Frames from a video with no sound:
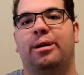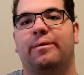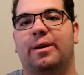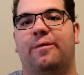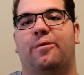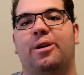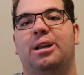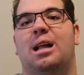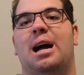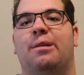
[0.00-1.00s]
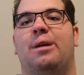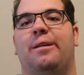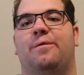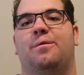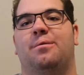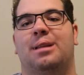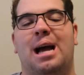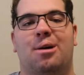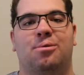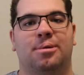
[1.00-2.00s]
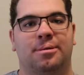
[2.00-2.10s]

have the Freeline rifle. Now,